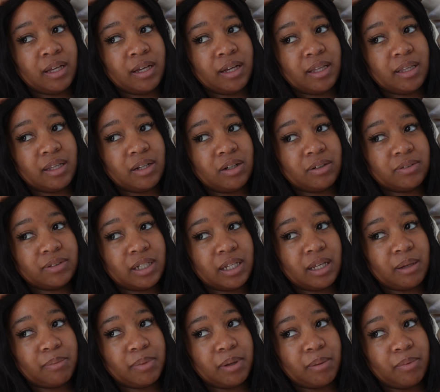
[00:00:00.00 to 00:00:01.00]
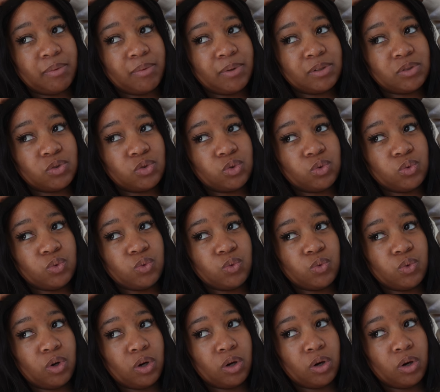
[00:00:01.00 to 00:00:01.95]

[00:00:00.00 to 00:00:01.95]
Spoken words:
And then after Ayep Yep, we went to